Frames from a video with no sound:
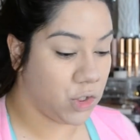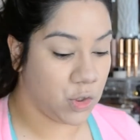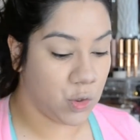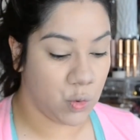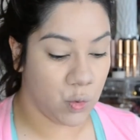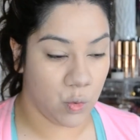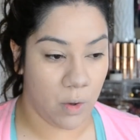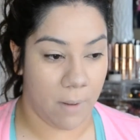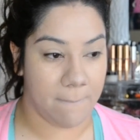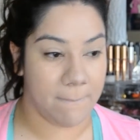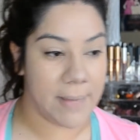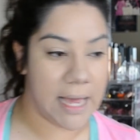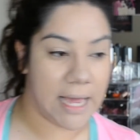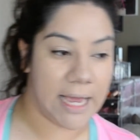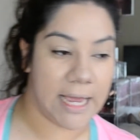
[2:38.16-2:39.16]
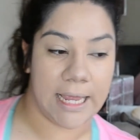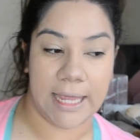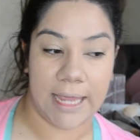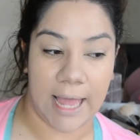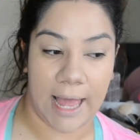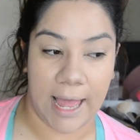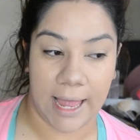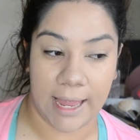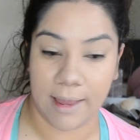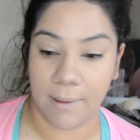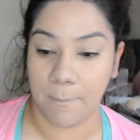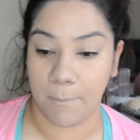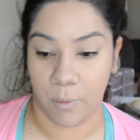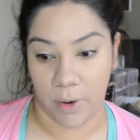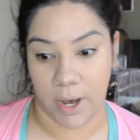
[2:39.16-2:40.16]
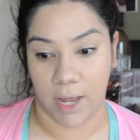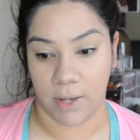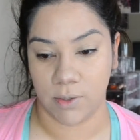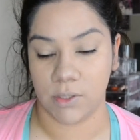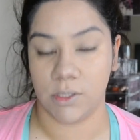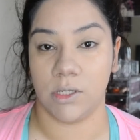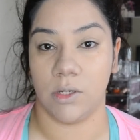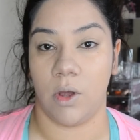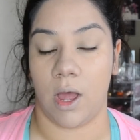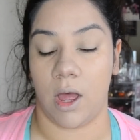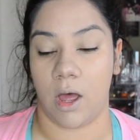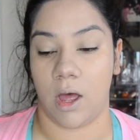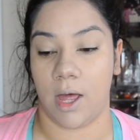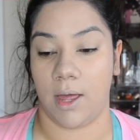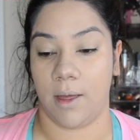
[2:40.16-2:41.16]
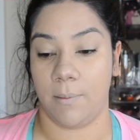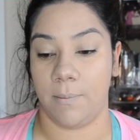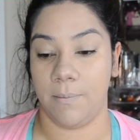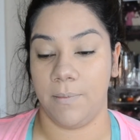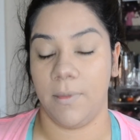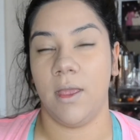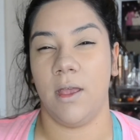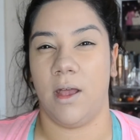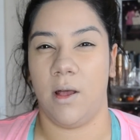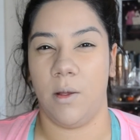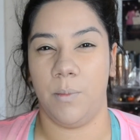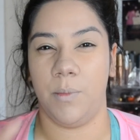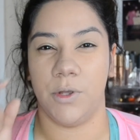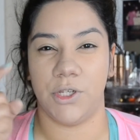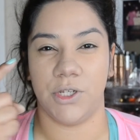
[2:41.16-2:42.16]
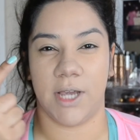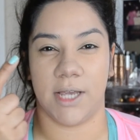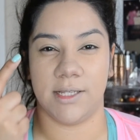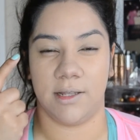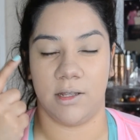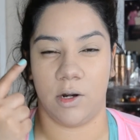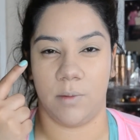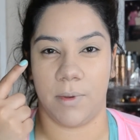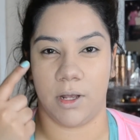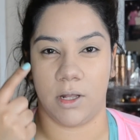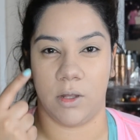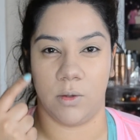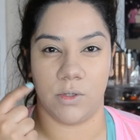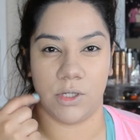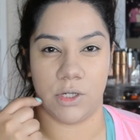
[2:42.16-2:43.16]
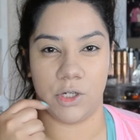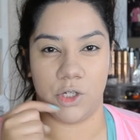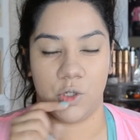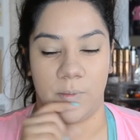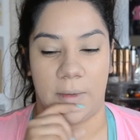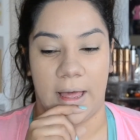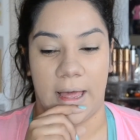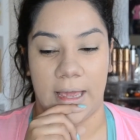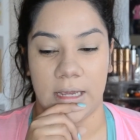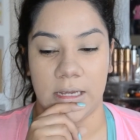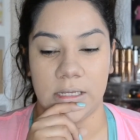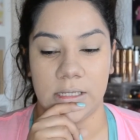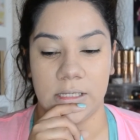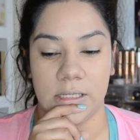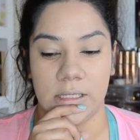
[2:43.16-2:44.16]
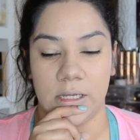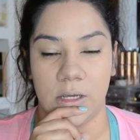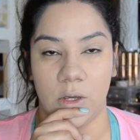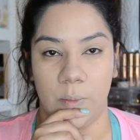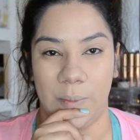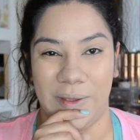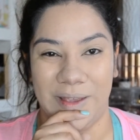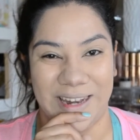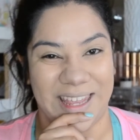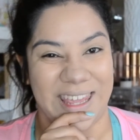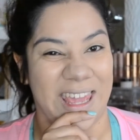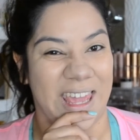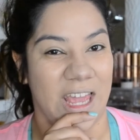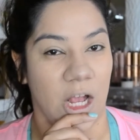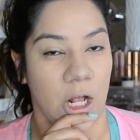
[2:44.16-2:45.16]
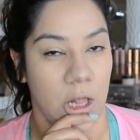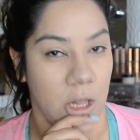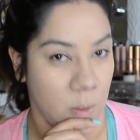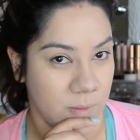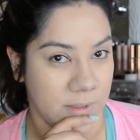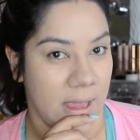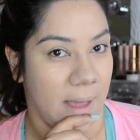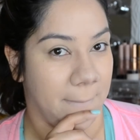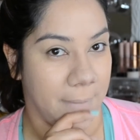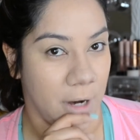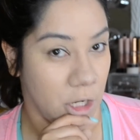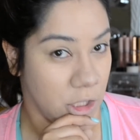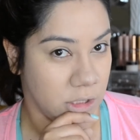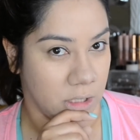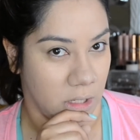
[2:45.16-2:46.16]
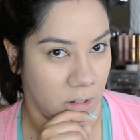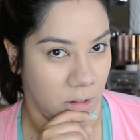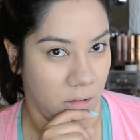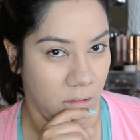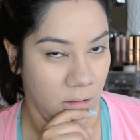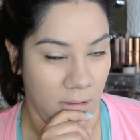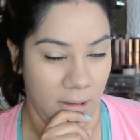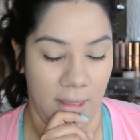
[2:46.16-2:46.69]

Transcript: do my eyebrows. I'll put you guys a little bit closer to my eyes. You're gonna get close and personal.